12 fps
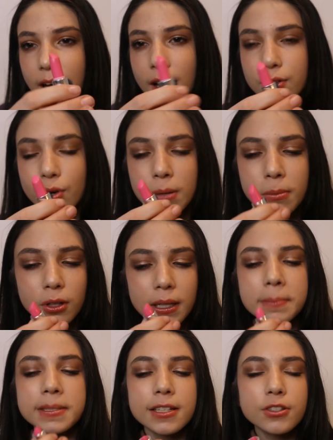a normal
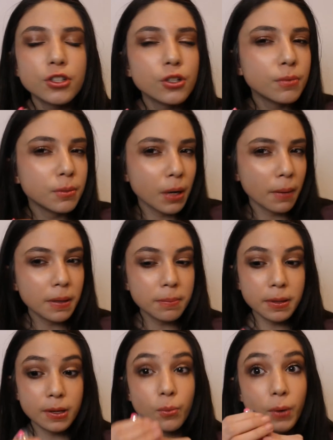lipstick tube would probably
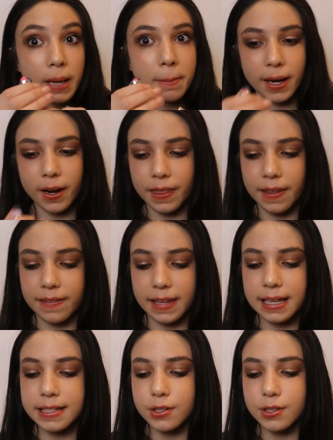be way bigger than this,